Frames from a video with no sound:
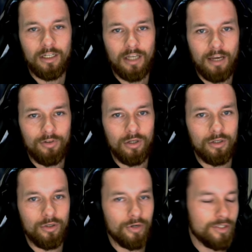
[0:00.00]
have a
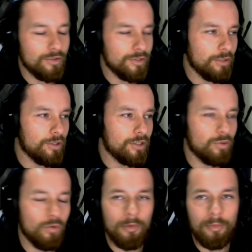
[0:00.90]
look, or it's also on the
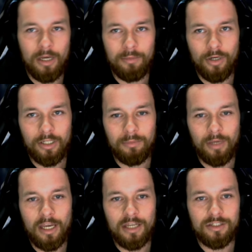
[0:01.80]
Toowoomba mountain biking
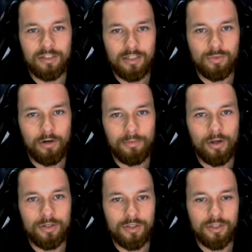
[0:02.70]
page. That's where he
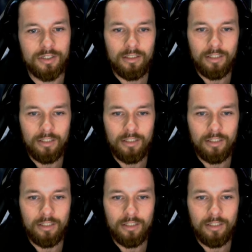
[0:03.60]
posted this.